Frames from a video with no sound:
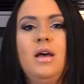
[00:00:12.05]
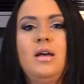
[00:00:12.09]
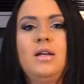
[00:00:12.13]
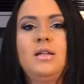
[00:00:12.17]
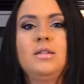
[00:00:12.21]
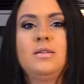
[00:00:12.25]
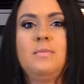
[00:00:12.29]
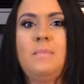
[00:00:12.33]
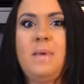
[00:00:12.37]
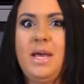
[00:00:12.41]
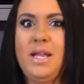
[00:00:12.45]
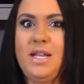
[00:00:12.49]

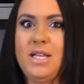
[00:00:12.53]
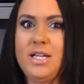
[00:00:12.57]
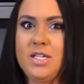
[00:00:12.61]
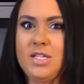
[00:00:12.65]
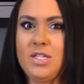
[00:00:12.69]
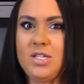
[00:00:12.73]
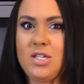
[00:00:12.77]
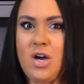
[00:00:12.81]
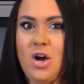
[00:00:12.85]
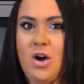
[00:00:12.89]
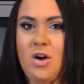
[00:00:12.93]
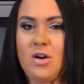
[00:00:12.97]
to make
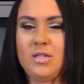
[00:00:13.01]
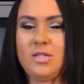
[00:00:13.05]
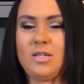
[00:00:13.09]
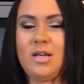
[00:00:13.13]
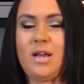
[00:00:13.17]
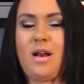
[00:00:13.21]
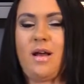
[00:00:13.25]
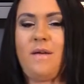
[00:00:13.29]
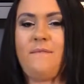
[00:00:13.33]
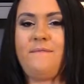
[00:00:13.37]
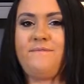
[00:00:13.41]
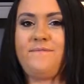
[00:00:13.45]
this sauce
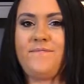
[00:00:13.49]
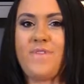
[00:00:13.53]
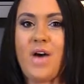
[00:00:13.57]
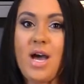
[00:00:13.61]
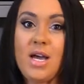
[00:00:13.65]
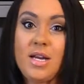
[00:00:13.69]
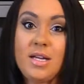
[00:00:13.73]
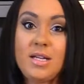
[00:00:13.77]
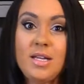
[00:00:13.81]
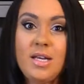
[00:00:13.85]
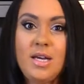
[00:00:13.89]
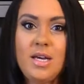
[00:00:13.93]
and I'm
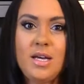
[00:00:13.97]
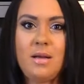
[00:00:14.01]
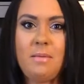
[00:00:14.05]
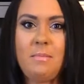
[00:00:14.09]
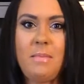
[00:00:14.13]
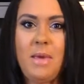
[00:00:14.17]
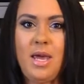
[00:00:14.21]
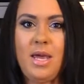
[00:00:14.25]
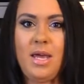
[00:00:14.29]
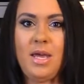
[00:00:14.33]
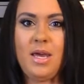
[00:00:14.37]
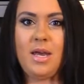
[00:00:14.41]
finally gonna
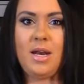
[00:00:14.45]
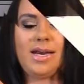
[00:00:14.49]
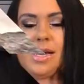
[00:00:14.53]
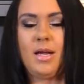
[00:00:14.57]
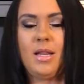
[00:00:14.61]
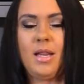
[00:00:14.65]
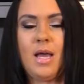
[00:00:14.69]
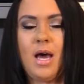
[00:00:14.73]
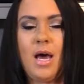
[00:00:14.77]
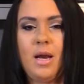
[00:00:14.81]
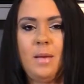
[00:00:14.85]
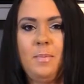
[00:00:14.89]
make it.
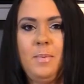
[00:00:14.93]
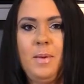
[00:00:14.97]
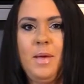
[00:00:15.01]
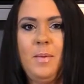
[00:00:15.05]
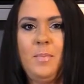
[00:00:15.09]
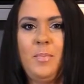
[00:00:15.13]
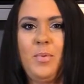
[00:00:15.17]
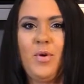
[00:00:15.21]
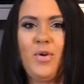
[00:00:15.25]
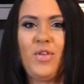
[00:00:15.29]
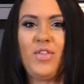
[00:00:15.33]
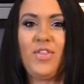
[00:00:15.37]
A lot of
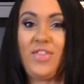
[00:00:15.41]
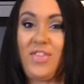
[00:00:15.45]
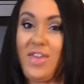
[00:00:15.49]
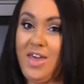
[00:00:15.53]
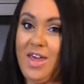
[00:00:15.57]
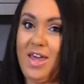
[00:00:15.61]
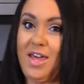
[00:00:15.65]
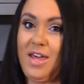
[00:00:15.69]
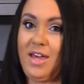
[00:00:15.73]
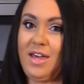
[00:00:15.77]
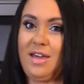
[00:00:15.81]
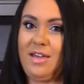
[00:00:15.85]
people
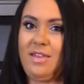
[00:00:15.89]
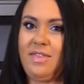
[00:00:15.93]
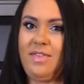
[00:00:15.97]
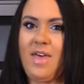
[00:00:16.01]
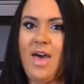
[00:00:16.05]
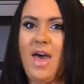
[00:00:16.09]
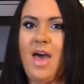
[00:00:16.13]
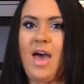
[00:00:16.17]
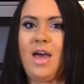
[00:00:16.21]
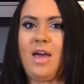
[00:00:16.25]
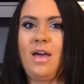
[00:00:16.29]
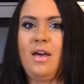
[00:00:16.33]
think
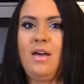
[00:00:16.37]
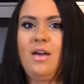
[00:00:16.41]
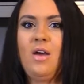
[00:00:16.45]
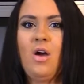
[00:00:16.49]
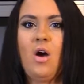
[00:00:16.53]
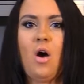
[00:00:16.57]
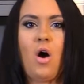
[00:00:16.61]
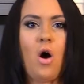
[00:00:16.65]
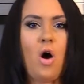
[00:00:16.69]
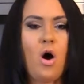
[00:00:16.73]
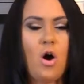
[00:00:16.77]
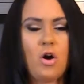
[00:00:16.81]
that
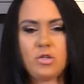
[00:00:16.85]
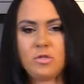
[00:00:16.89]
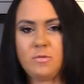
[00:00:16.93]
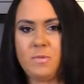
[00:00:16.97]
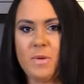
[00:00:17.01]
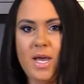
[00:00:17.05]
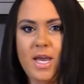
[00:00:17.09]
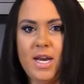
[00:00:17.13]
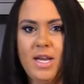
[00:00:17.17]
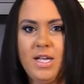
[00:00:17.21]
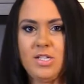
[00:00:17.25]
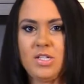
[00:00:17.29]
all
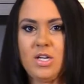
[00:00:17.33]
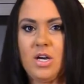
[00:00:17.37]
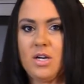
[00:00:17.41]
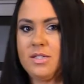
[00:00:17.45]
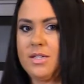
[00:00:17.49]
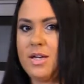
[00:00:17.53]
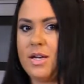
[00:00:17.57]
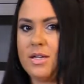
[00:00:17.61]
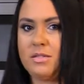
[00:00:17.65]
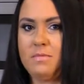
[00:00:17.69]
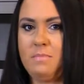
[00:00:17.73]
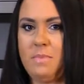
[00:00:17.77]
spaghetti
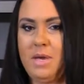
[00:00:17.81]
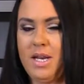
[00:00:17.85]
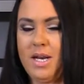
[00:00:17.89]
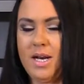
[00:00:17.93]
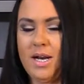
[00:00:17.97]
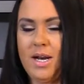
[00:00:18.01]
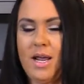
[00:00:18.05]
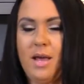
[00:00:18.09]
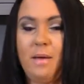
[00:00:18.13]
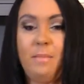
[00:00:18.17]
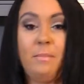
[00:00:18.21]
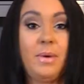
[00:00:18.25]
sauce has meat
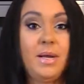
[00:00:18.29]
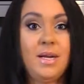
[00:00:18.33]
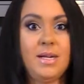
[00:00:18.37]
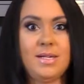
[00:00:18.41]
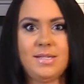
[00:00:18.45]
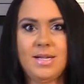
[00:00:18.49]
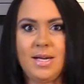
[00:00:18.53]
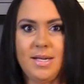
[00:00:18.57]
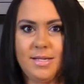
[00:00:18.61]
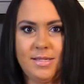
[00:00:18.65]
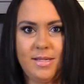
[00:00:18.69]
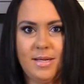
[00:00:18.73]
in it, but
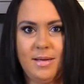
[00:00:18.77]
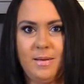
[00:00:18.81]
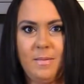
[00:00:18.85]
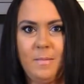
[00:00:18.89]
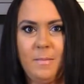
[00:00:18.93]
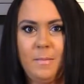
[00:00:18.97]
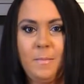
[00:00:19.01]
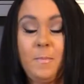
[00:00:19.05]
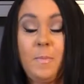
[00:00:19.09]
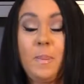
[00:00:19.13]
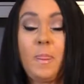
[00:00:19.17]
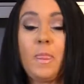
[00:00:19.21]
it doesn't.
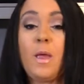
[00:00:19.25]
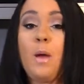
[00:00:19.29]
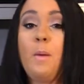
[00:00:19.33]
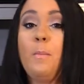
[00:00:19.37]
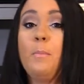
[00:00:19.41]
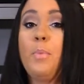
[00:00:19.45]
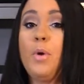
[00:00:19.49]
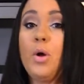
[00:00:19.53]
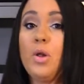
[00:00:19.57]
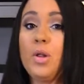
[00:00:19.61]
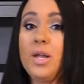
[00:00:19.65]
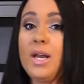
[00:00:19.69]

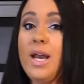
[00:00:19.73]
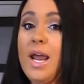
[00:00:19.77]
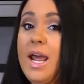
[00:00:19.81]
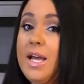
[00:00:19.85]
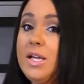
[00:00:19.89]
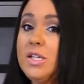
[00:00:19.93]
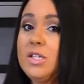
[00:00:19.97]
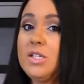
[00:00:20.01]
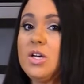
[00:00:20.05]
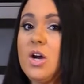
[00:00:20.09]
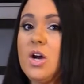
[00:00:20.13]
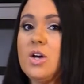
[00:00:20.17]

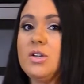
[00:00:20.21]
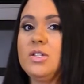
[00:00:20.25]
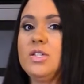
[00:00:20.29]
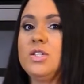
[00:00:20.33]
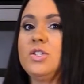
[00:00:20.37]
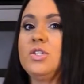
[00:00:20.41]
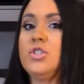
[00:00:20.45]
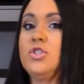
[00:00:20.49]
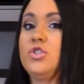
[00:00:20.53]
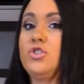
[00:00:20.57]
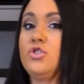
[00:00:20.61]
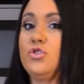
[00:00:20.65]
Bolognese sauce
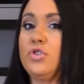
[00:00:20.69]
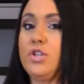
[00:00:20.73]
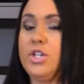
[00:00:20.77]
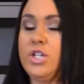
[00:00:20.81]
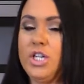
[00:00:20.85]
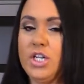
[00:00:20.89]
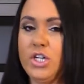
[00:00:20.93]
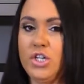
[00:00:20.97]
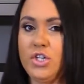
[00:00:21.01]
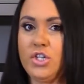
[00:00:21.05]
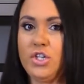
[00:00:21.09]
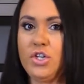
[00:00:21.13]
is the
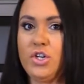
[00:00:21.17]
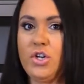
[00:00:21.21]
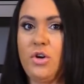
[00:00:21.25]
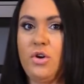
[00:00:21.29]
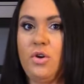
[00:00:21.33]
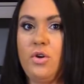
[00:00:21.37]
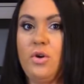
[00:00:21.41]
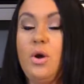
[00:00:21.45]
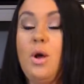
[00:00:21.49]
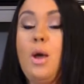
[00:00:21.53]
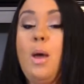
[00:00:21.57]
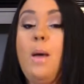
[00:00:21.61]

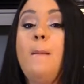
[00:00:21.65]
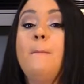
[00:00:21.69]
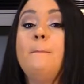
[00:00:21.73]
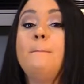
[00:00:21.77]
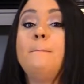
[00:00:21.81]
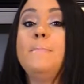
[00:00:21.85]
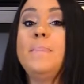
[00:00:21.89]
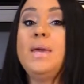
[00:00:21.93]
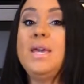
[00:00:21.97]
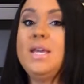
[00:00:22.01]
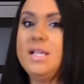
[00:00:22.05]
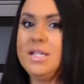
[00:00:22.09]
traditional
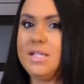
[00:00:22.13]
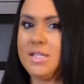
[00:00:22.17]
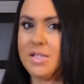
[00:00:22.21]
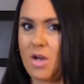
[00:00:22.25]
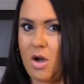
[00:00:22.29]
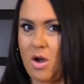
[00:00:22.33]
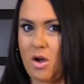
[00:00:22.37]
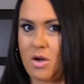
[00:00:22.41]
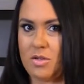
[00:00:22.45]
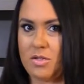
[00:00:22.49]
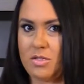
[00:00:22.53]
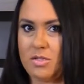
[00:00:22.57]
meat
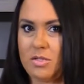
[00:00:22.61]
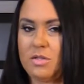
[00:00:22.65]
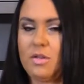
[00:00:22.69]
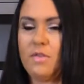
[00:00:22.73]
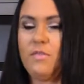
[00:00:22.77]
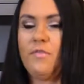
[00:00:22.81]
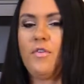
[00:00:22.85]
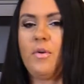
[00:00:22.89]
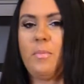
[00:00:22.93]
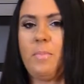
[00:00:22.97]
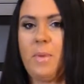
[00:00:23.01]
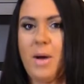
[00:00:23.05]
sauce
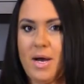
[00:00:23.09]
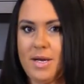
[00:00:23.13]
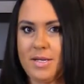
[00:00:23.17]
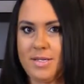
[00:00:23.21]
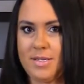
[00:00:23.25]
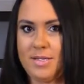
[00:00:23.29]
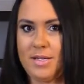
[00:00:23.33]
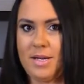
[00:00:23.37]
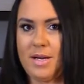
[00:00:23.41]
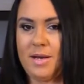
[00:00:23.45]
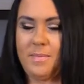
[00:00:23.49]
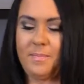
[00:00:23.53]
for
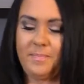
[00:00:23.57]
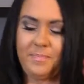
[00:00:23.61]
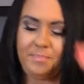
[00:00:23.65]
pasta.